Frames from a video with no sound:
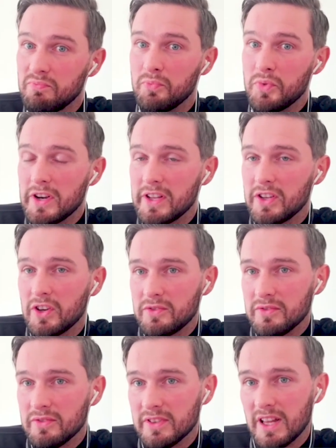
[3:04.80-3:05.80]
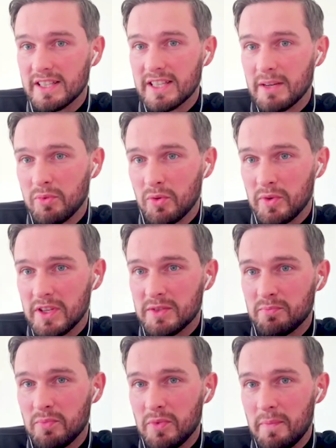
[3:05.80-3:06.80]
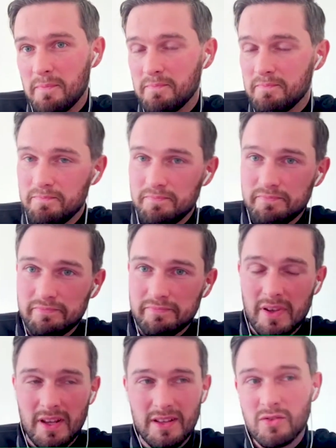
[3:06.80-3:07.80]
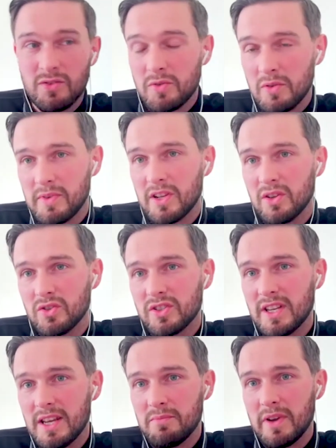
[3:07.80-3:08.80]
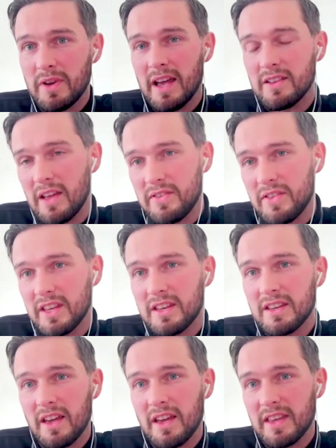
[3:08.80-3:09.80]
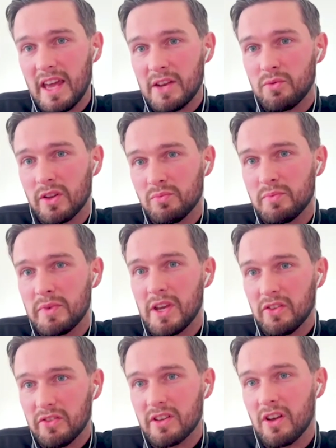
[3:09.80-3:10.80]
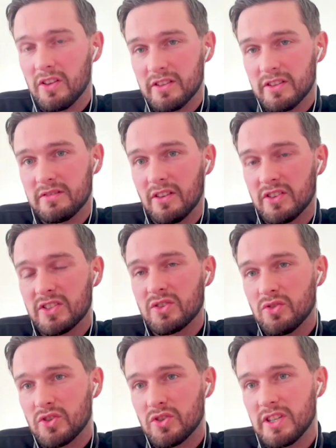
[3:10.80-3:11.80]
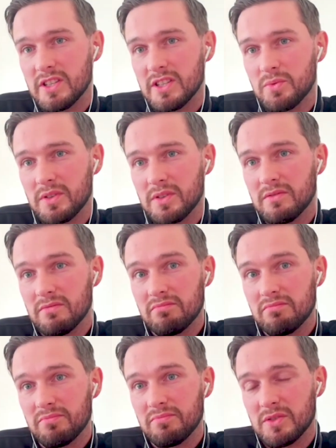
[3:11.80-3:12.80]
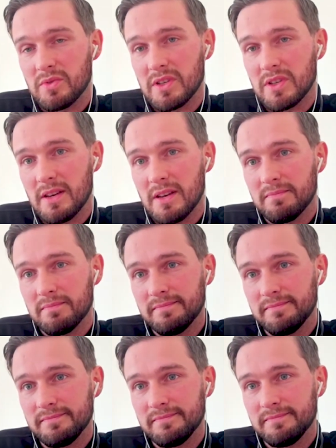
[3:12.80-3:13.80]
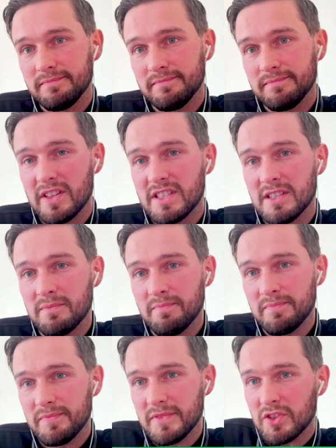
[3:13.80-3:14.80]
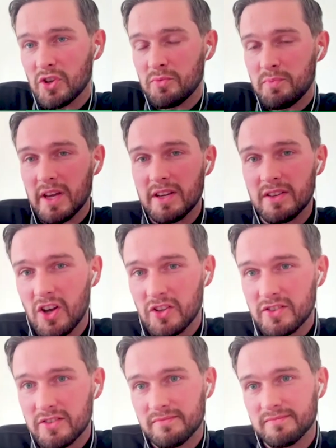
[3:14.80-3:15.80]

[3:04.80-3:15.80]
pretty good the last couple of weeks, but that's going to be a close game. But I think Edward will be on the score sheet this week. Yeah, I fancy him. He's a good pick. Hot.